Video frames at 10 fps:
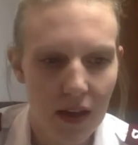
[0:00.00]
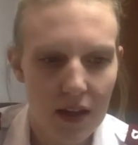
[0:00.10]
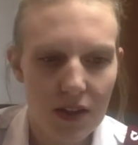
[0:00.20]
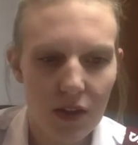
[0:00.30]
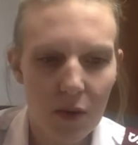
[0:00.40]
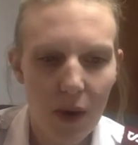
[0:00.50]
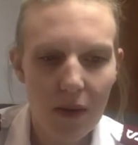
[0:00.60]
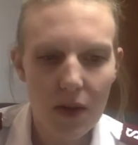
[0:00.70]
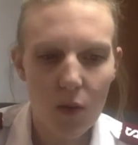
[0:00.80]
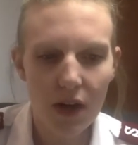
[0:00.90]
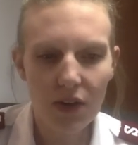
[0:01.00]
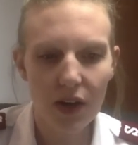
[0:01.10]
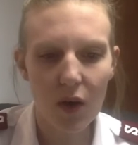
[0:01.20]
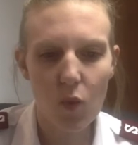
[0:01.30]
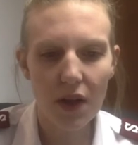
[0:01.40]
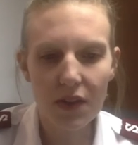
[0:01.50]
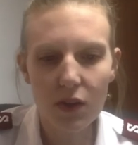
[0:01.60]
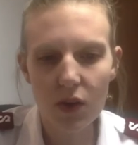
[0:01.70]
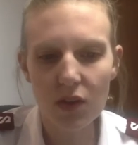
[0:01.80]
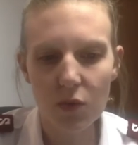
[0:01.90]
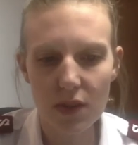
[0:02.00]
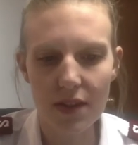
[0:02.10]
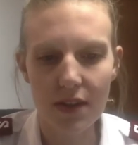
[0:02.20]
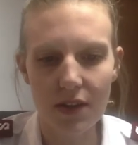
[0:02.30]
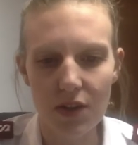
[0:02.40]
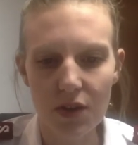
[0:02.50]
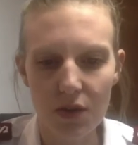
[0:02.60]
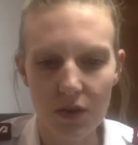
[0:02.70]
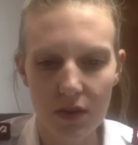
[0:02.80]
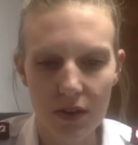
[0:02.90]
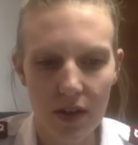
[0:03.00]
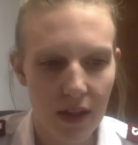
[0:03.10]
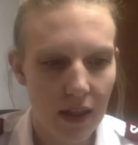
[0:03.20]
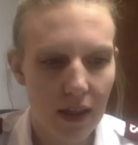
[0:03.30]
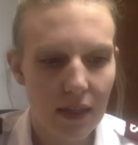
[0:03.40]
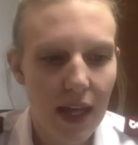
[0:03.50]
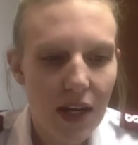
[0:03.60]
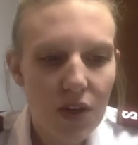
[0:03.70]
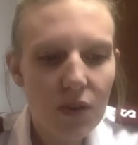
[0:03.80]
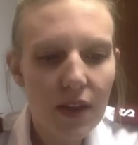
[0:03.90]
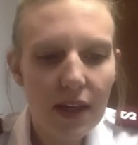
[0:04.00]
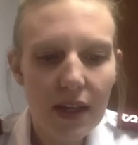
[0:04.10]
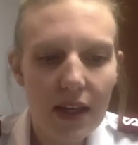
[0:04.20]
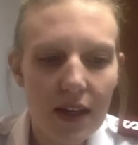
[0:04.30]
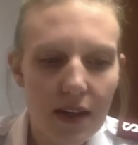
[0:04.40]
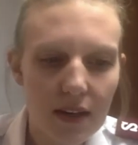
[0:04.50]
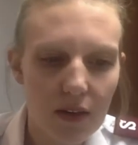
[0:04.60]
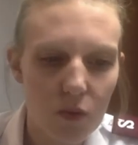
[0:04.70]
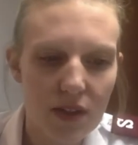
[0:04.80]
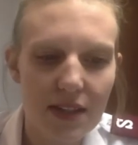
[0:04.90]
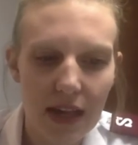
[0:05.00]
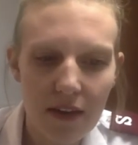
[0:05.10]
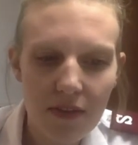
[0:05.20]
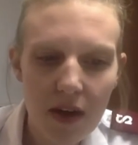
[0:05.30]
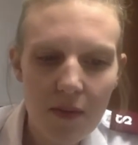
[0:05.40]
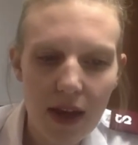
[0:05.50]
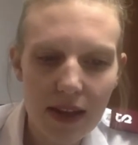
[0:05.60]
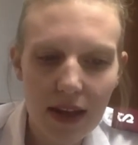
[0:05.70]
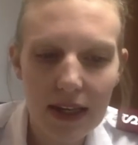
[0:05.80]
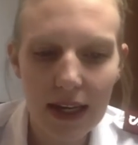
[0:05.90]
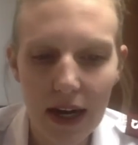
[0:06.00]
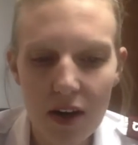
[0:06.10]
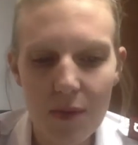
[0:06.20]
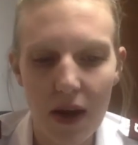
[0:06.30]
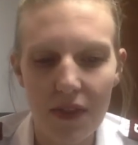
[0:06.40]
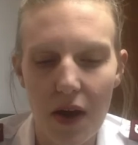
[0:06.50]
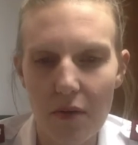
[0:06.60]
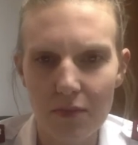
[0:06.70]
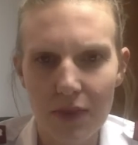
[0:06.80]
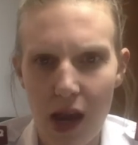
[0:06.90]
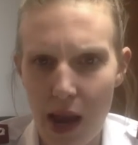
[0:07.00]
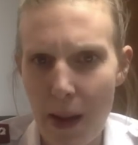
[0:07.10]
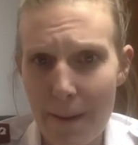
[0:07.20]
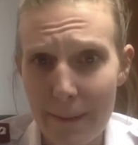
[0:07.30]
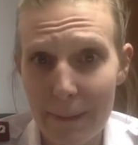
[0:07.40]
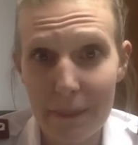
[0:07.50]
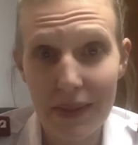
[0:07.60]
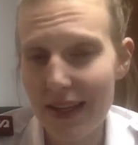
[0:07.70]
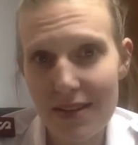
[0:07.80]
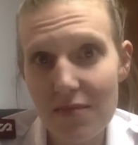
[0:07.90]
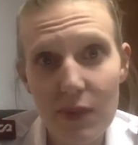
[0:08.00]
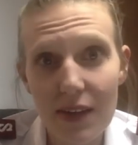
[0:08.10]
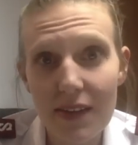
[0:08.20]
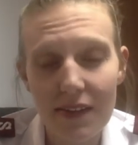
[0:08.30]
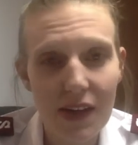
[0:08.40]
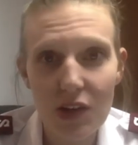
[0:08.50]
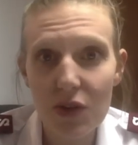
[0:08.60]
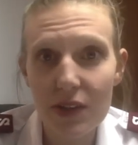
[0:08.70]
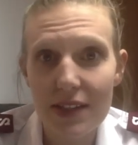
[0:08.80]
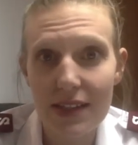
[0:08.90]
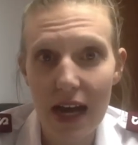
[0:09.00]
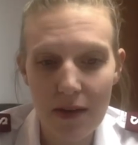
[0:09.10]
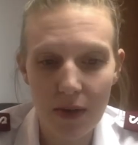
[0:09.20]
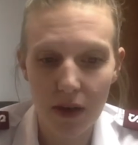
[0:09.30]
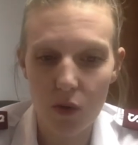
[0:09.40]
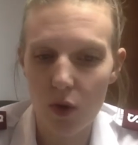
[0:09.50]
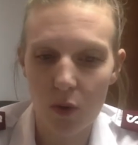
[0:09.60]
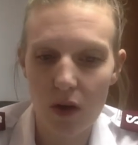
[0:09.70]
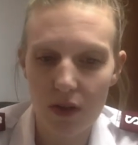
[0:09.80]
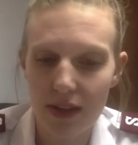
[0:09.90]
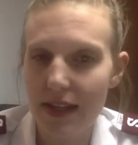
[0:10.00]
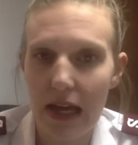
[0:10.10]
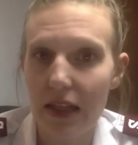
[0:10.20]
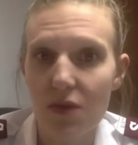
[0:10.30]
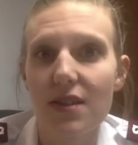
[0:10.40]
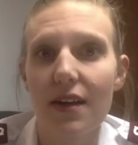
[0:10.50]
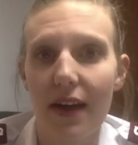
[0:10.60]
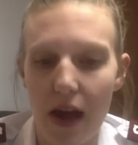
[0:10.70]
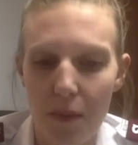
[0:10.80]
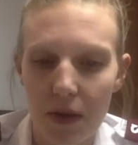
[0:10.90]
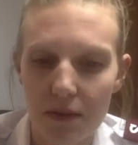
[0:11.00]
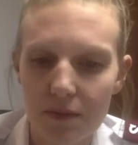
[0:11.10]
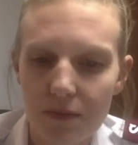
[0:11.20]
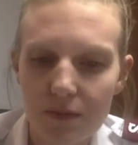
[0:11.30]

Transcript: So they're probably wondering what the Lord was going to do. They knew that he would save them and that he cared about them, but that didn't mean that they knew his timing or what exactly was going to happen.